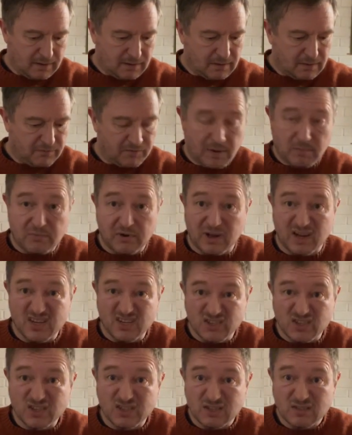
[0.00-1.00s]
The fabric is
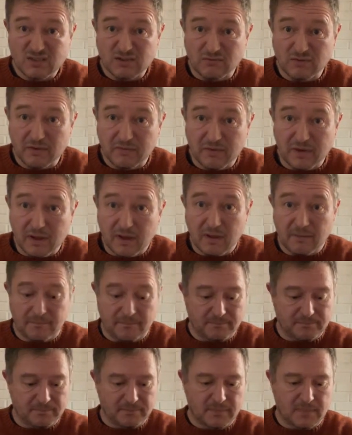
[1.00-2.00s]
just terrific.
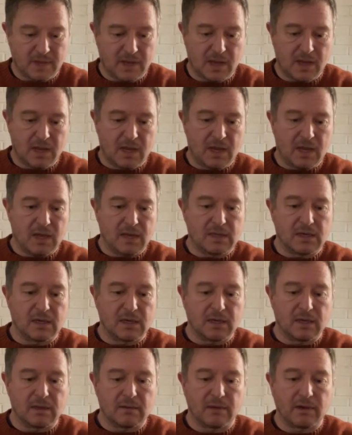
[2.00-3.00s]

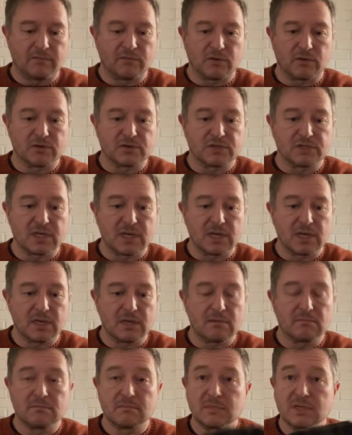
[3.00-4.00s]
I forgot to say,
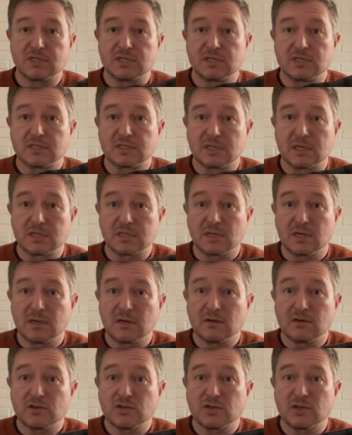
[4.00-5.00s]
this is a size
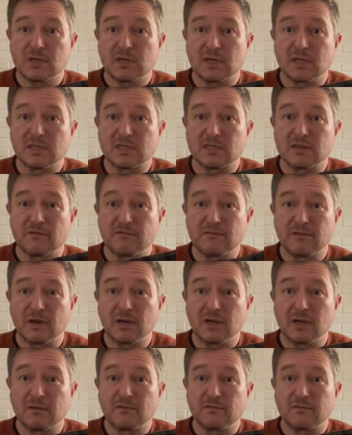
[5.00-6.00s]
large. It's the
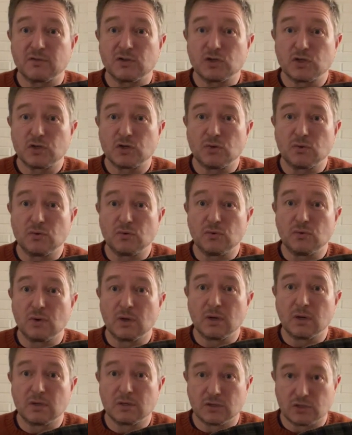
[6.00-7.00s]
5'2"
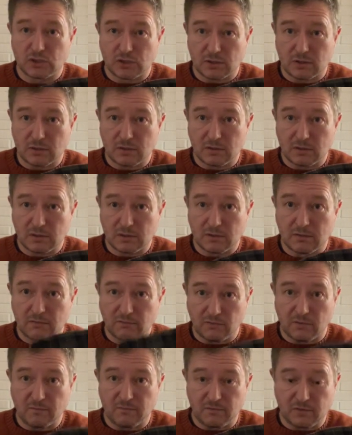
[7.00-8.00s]
shirt
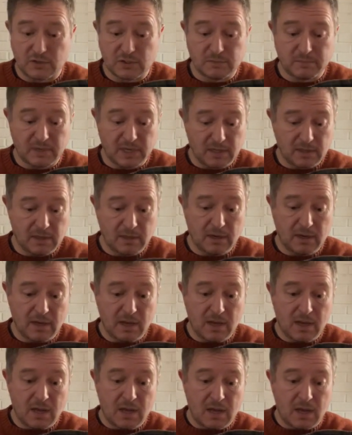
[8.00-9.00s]
from First Pat-rn,
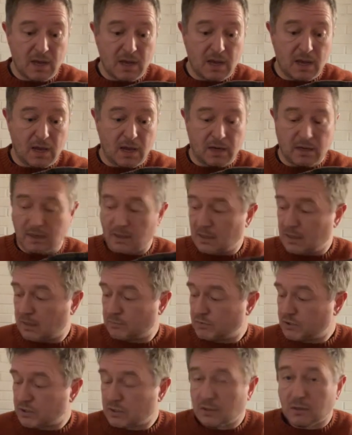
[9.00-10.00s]
and I'm
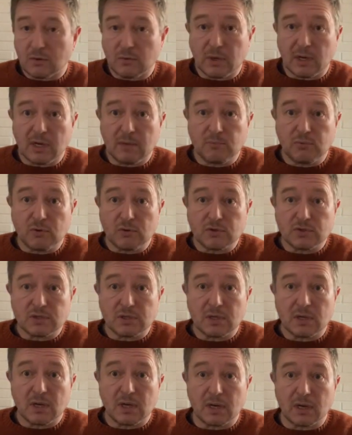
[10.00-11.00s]
just going to quickly pause
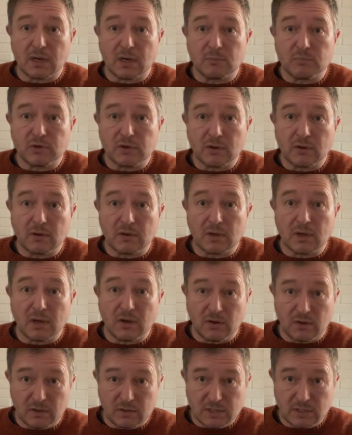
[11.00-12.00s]
and I'm going to put it on and you
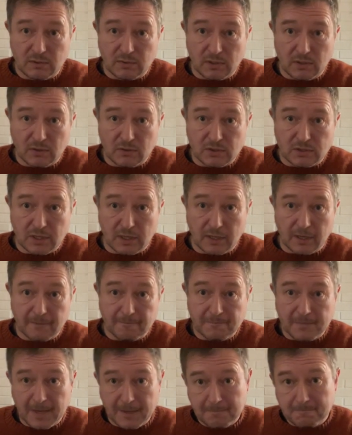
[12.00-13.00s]
can see what it looks like.
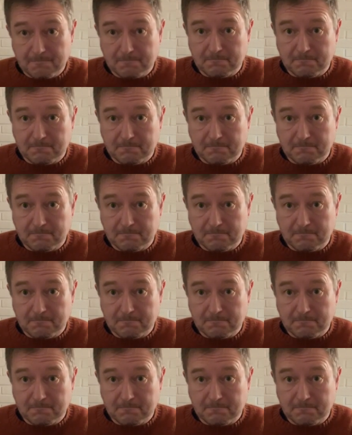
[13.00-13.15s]
Okay,